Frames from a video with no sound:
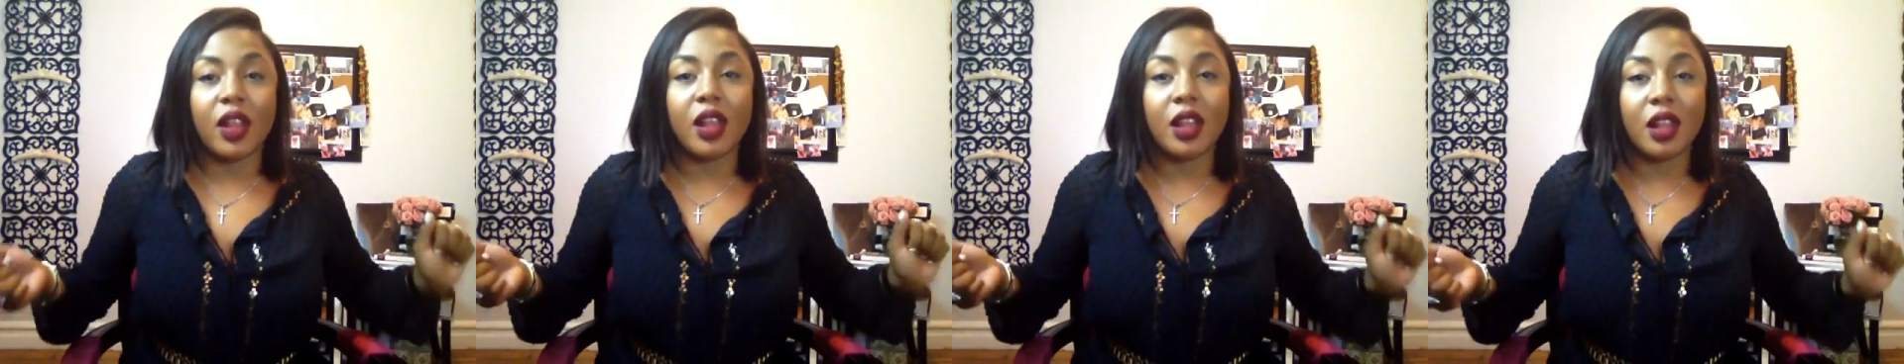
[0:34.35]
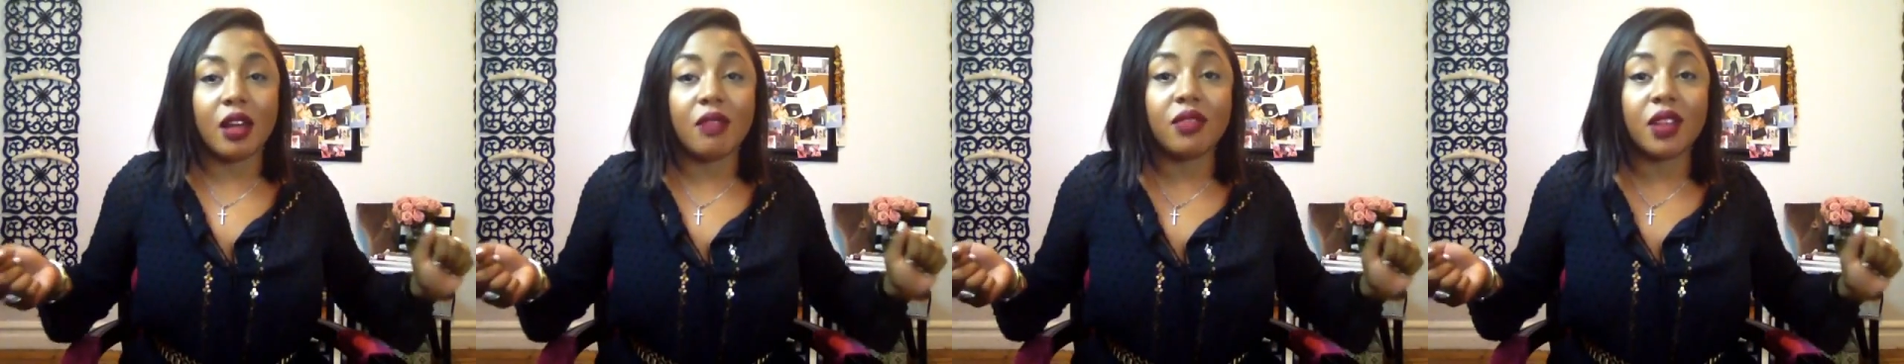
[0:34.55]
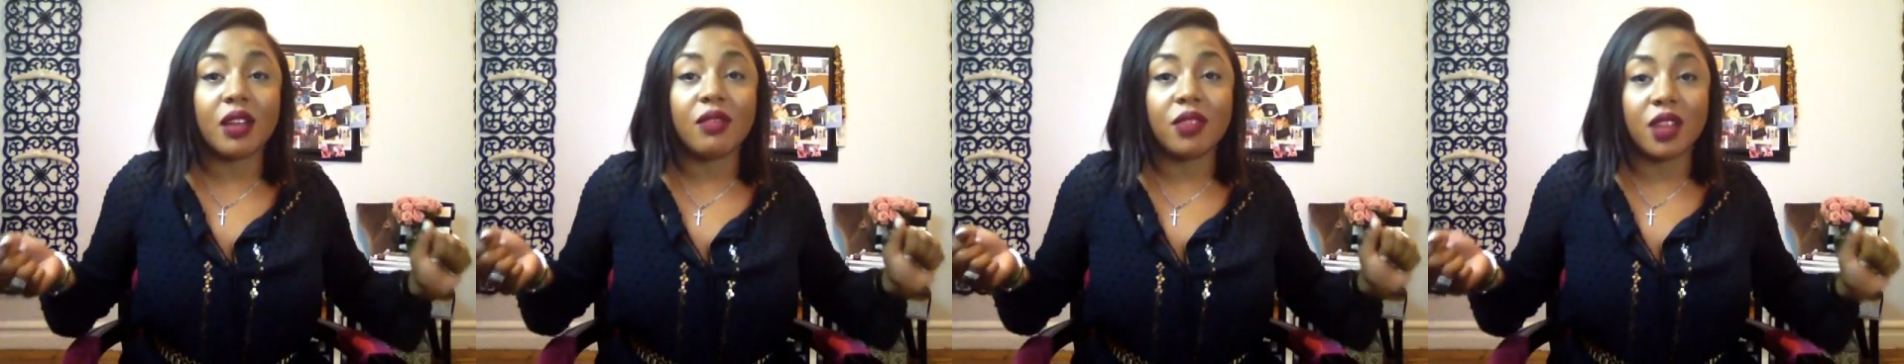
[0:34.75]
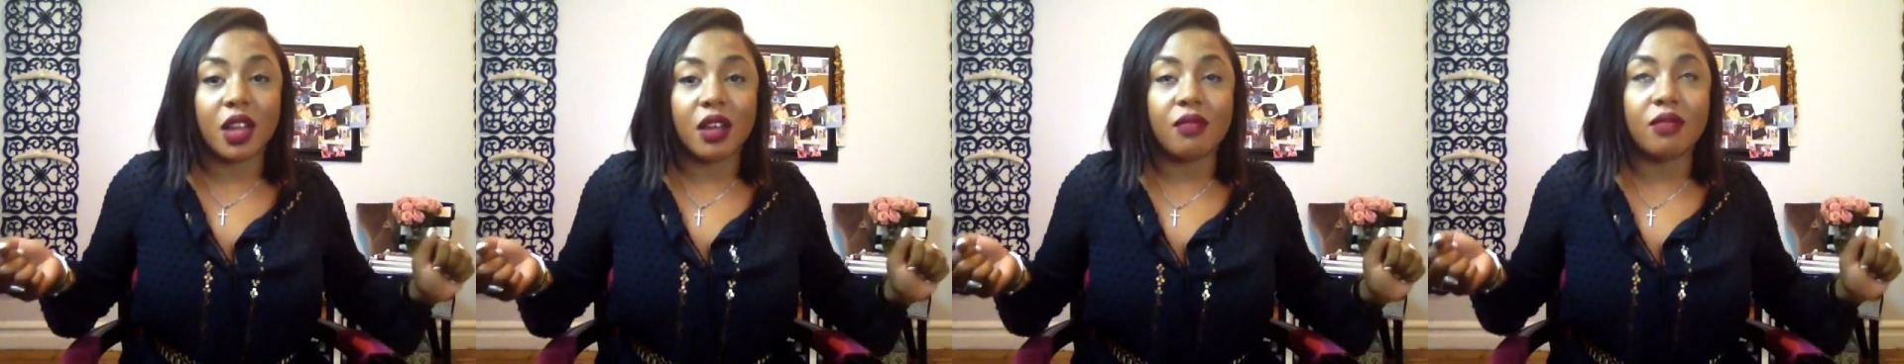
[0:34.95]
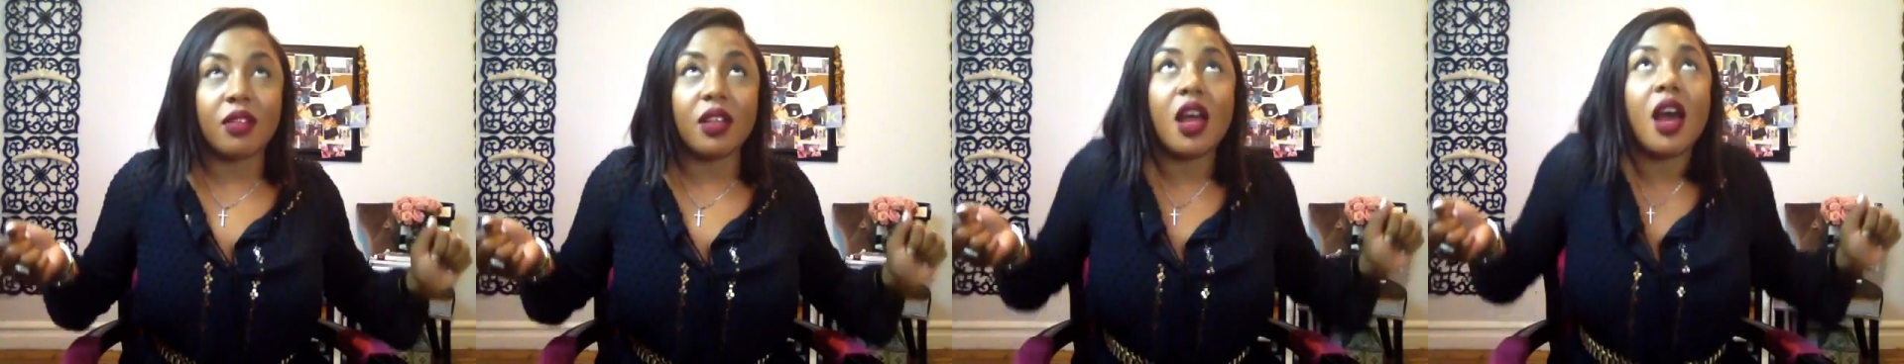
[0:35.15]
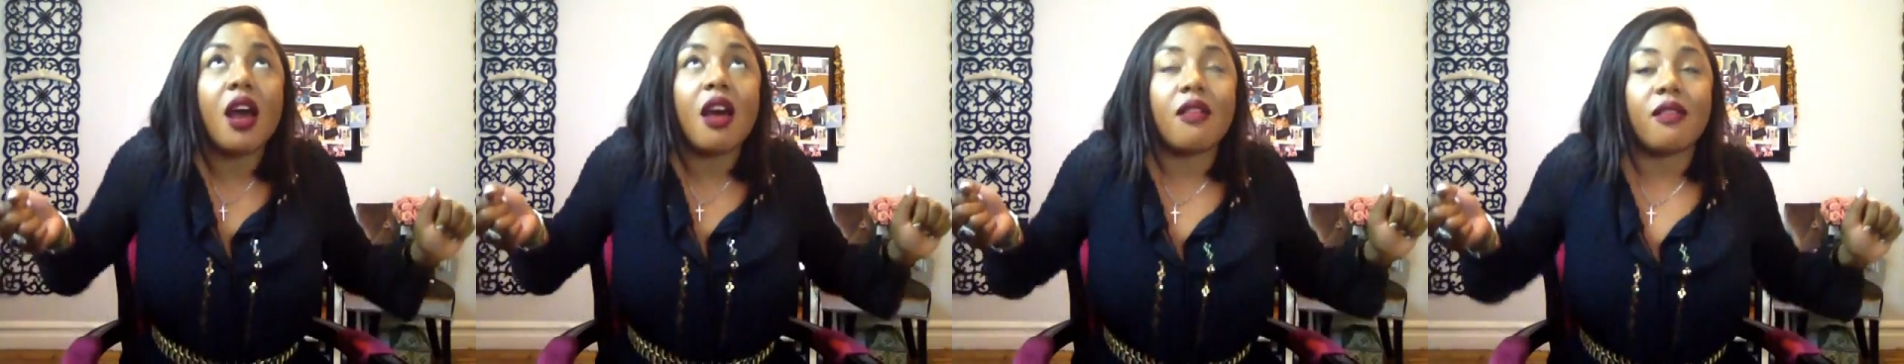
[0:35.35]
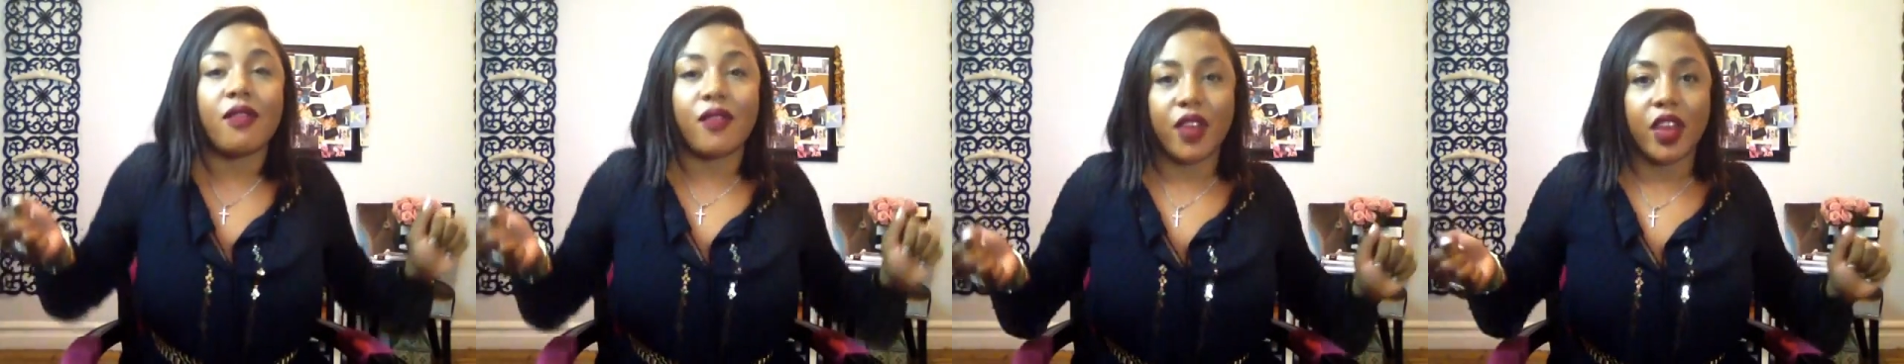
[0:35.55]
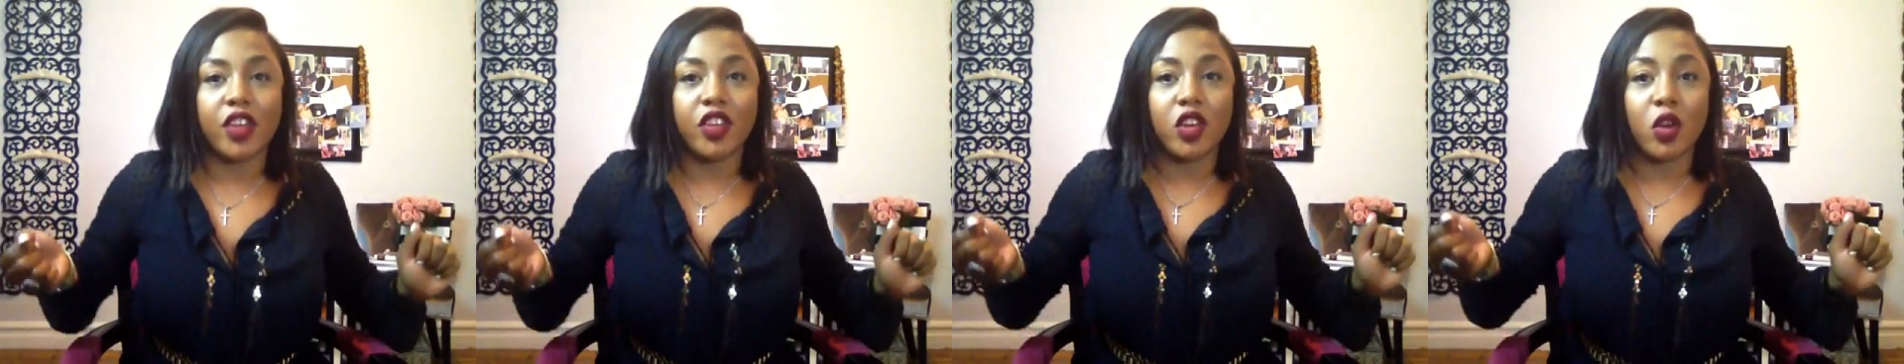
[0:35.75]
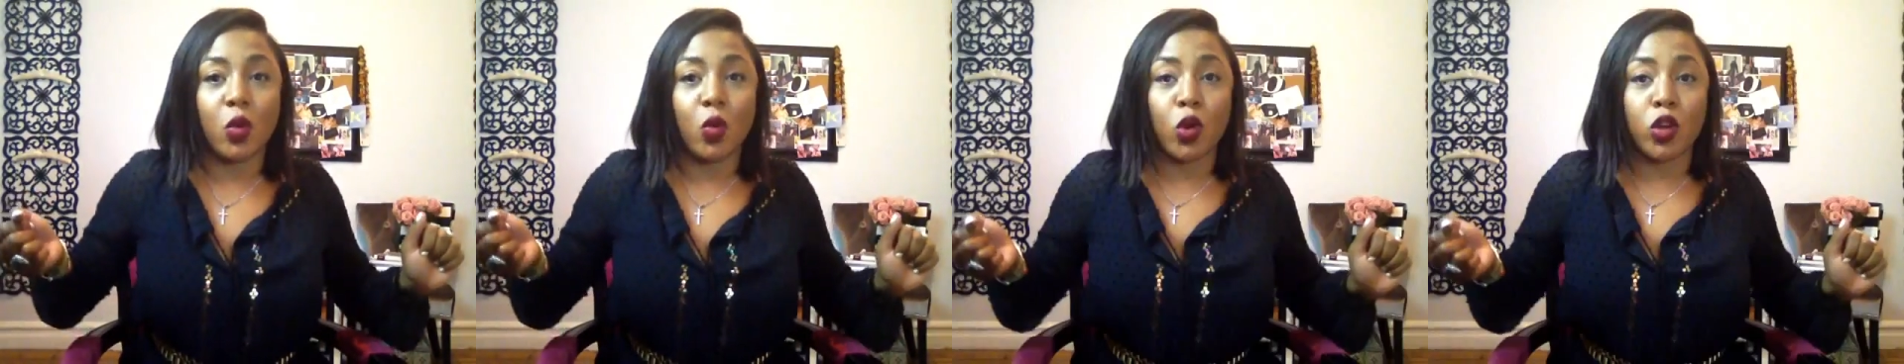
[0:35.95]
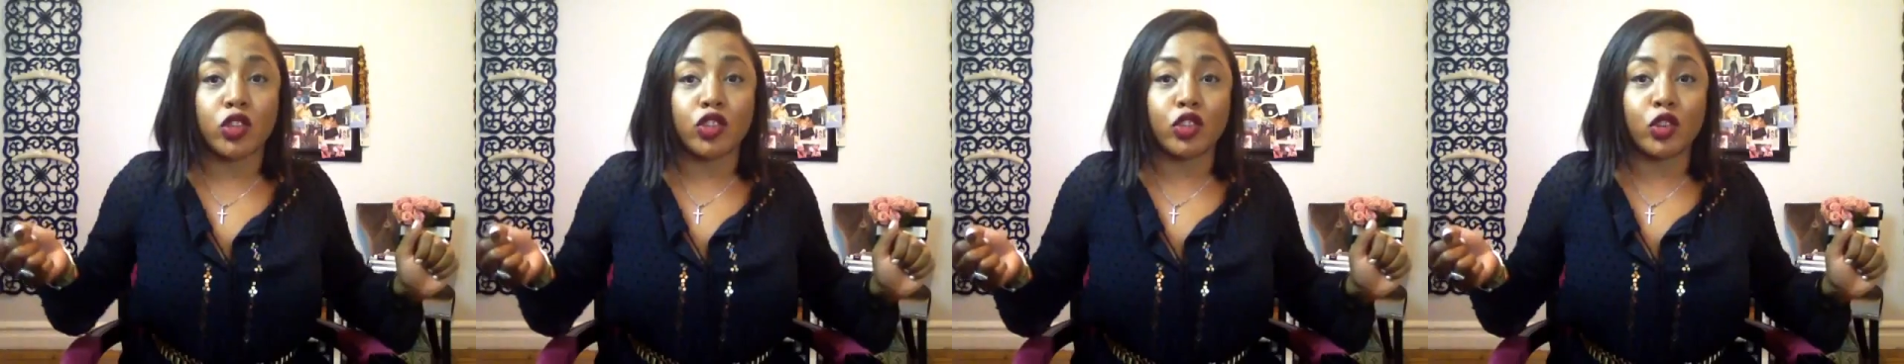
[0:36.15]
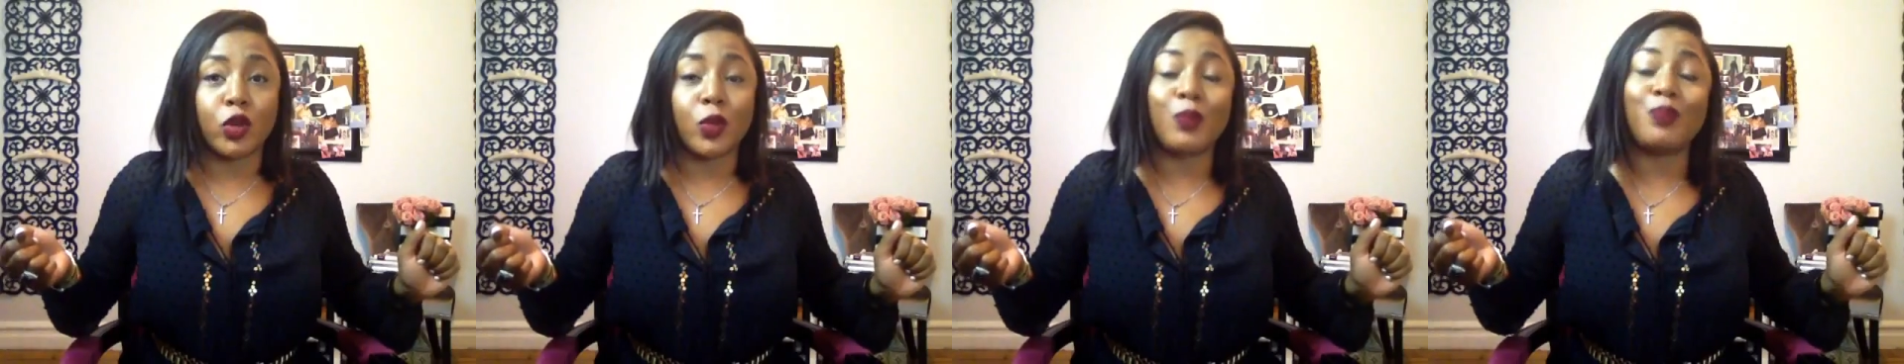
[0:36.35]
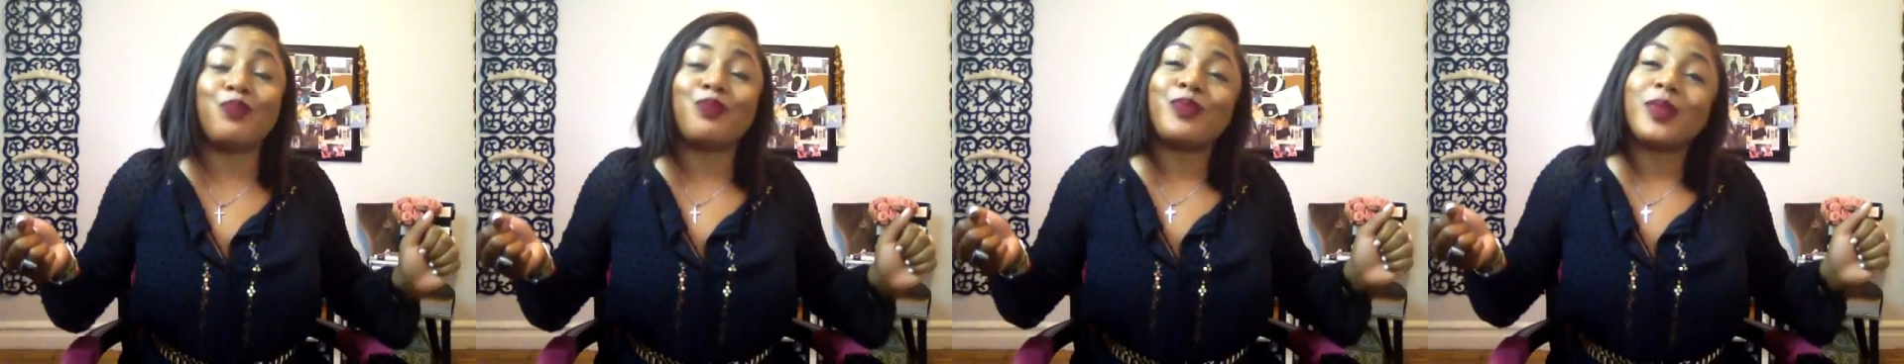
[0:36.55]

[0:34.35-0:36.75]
love, love, love, love in your wardrobe.